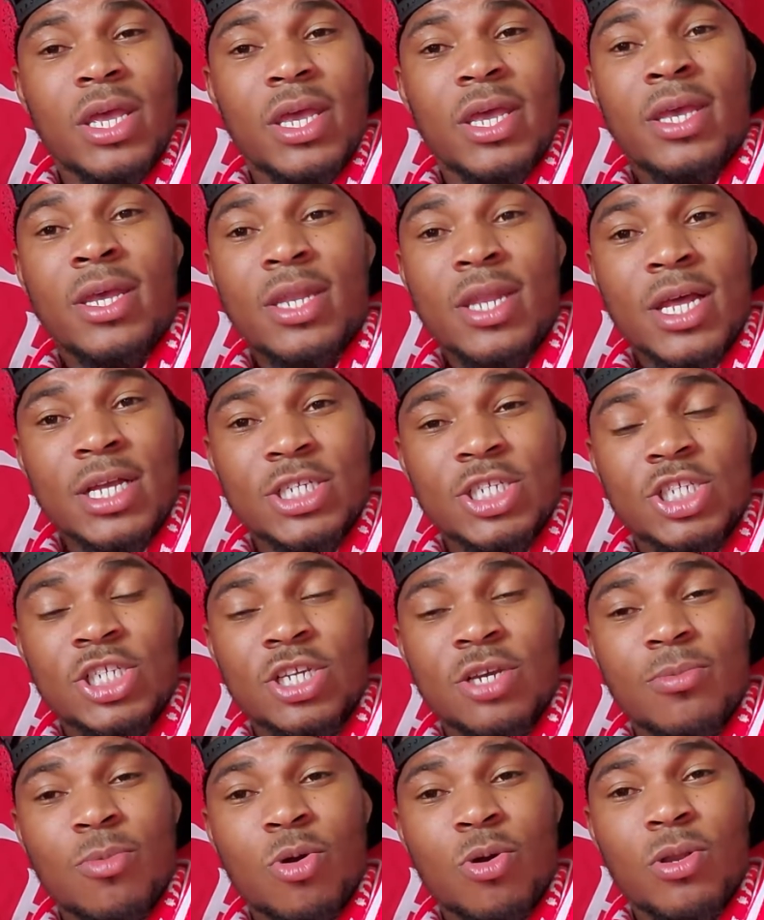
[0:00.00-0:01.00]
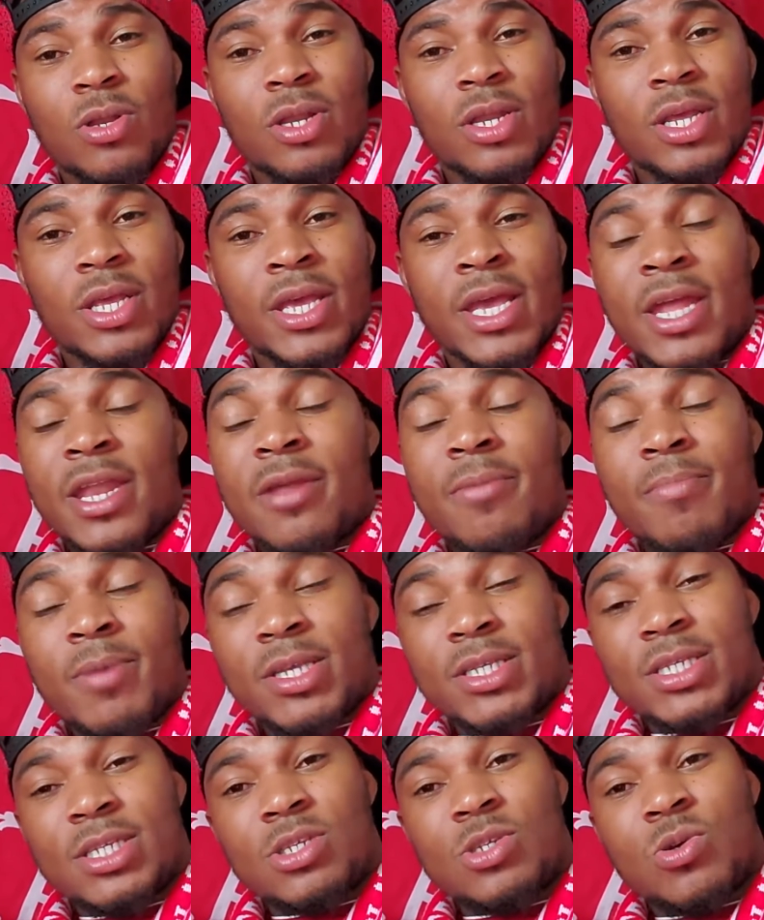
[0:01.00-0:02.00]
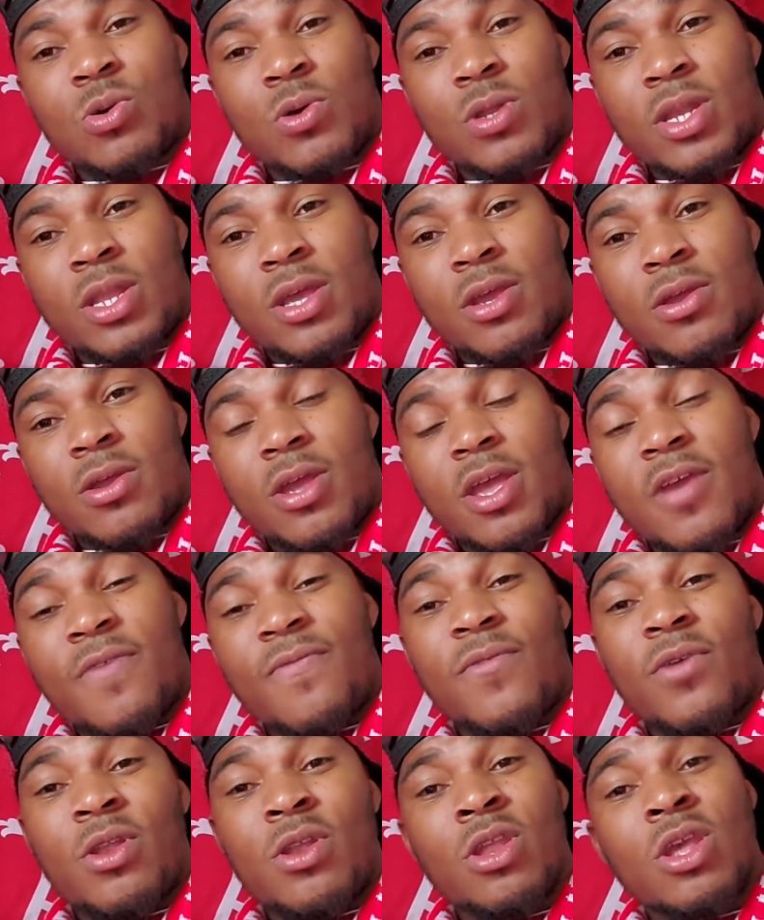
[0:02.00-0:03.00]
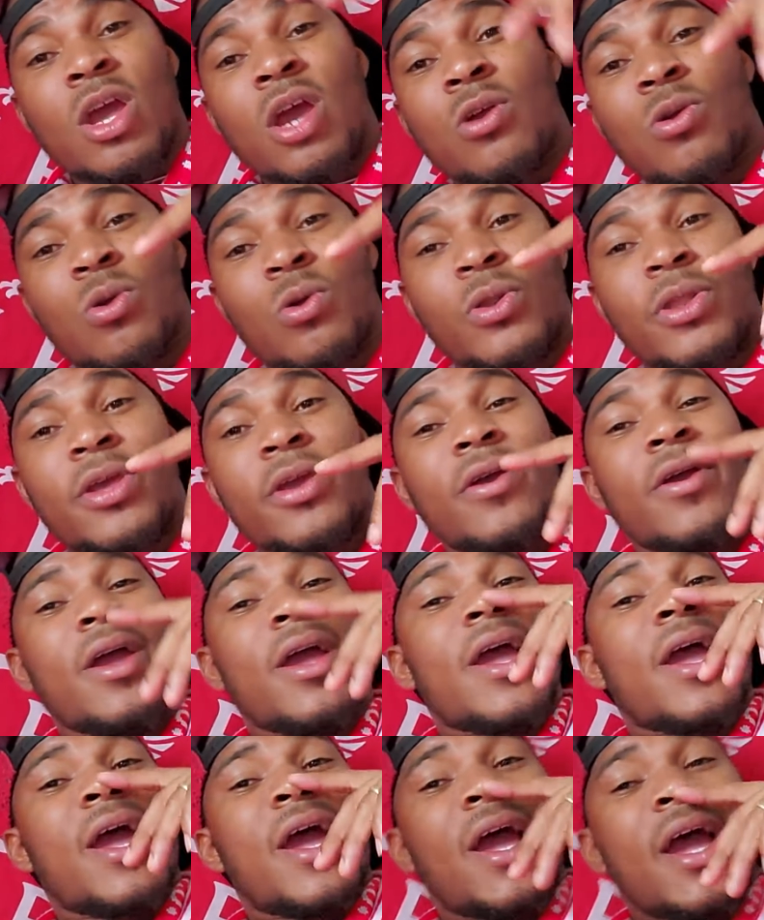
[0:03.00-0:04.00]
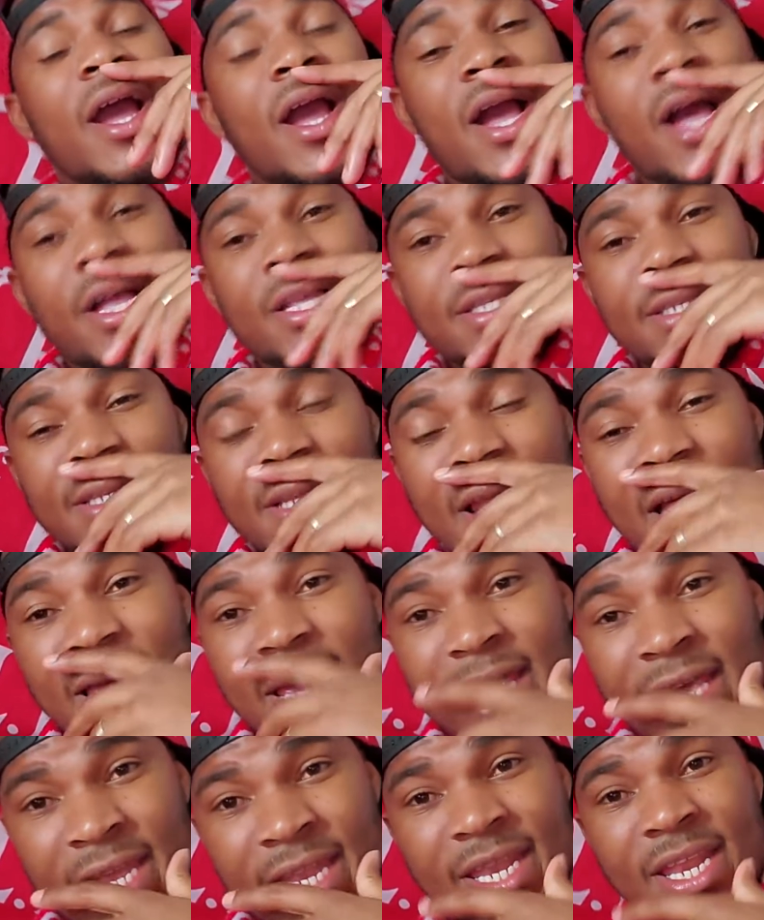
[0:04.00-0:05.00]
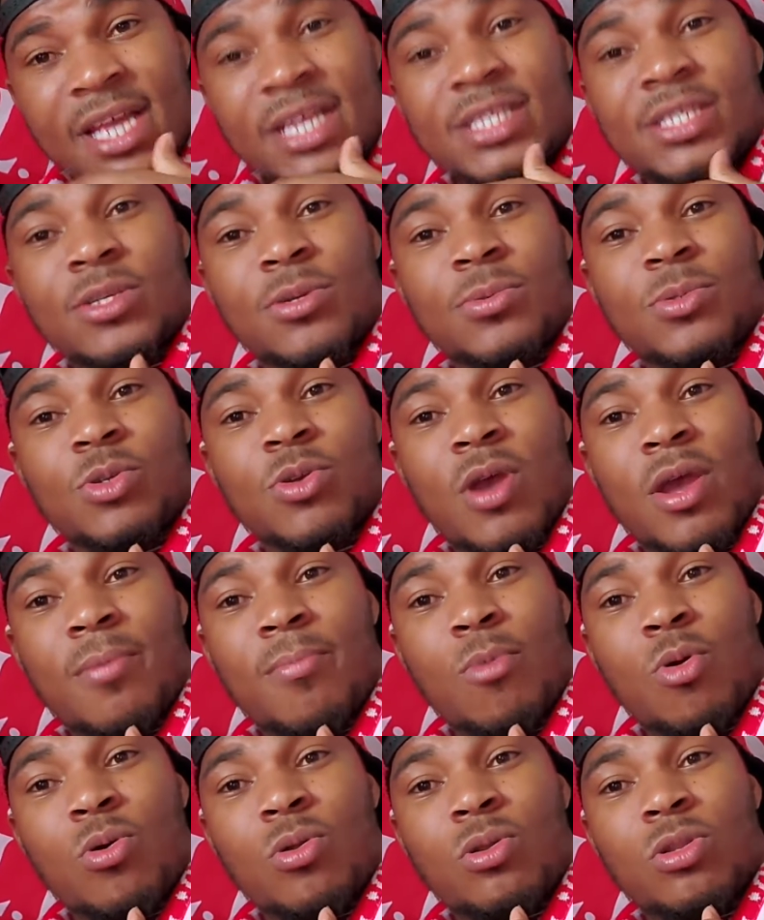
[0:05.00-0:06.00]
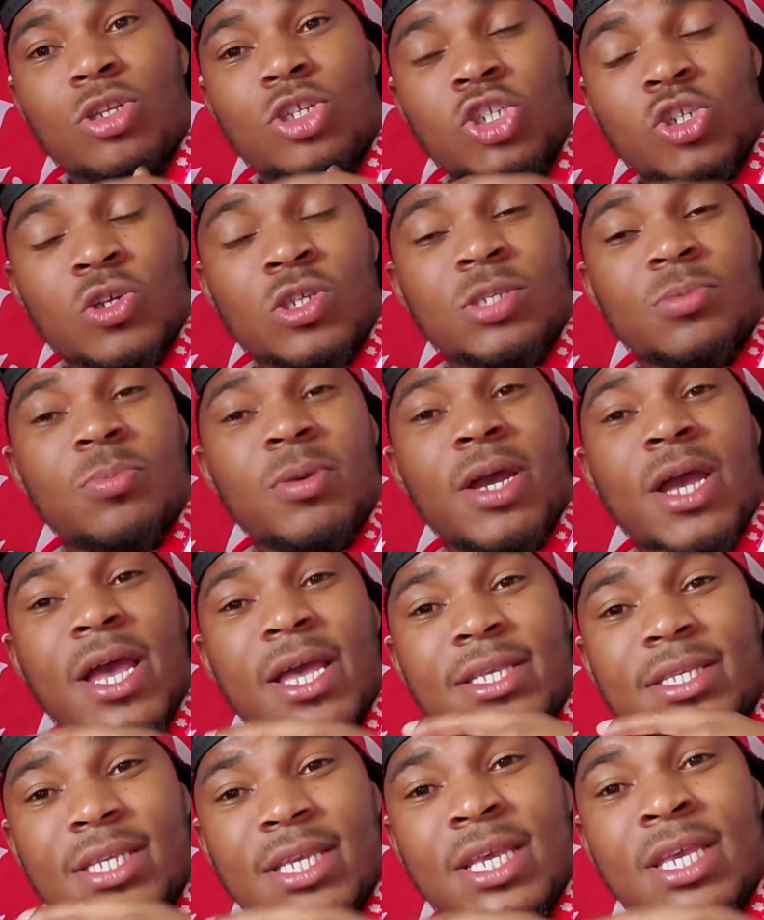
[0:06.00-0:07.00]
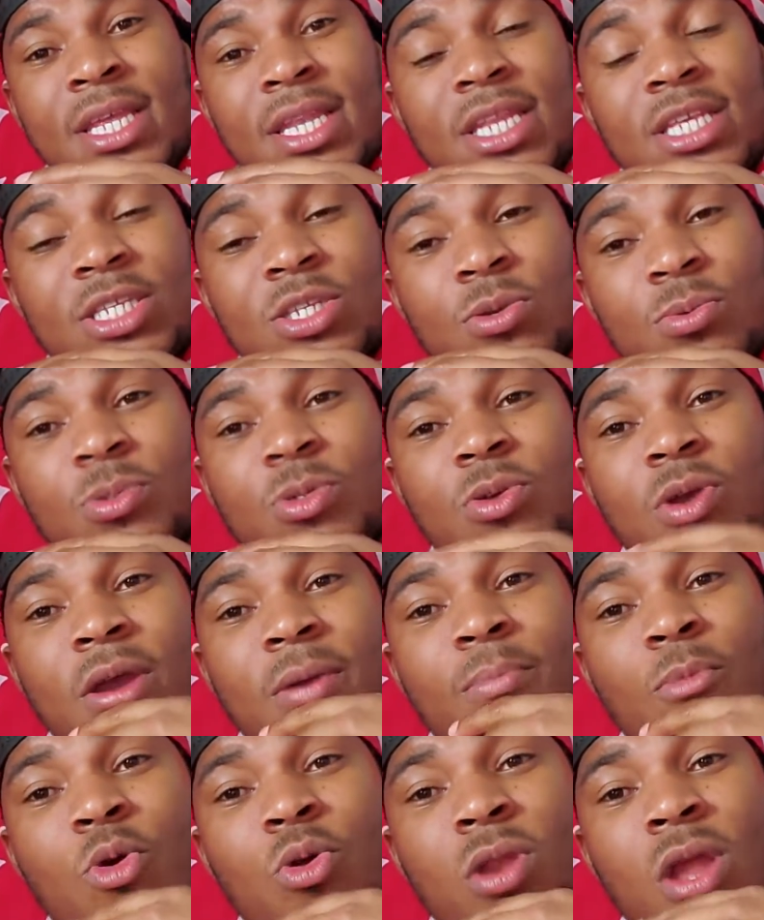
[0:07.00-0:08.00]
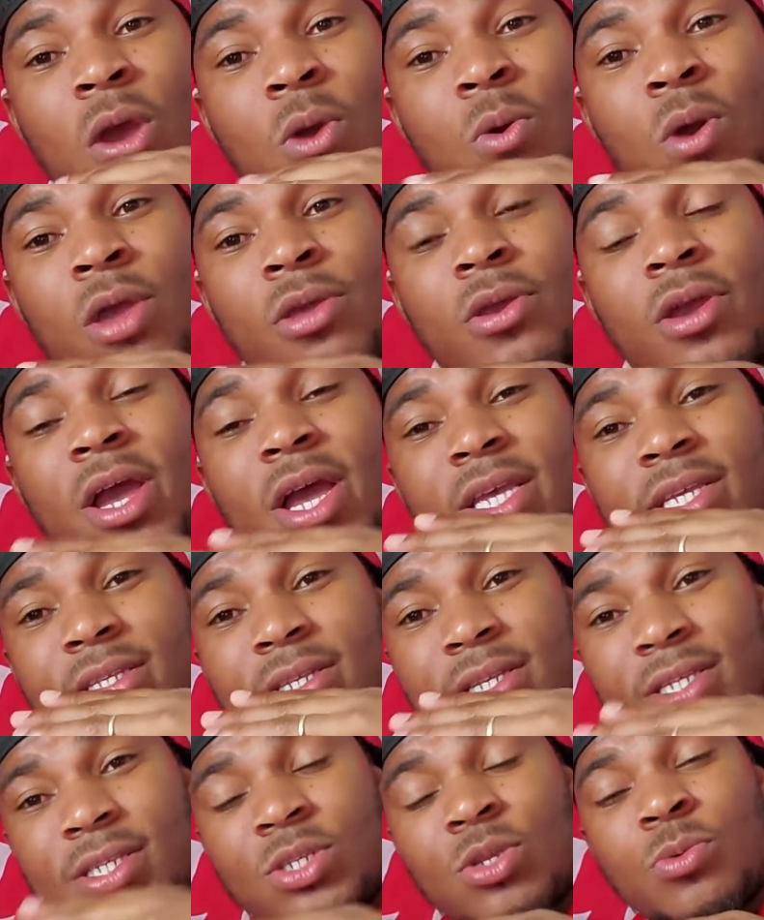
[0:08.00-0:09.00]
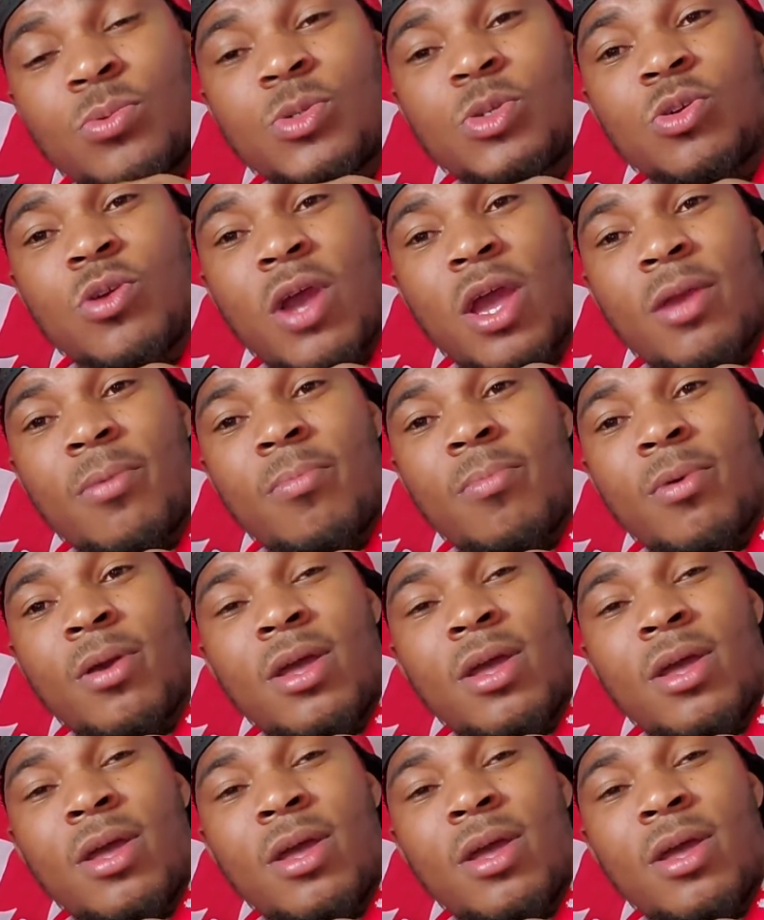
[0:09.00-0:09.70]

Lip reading: Hit that share button. Get the message out there. If you're near around here, consider hit that subscribe button. Trust me, guys. Hit the subscribe button. I want you guys to subscribe.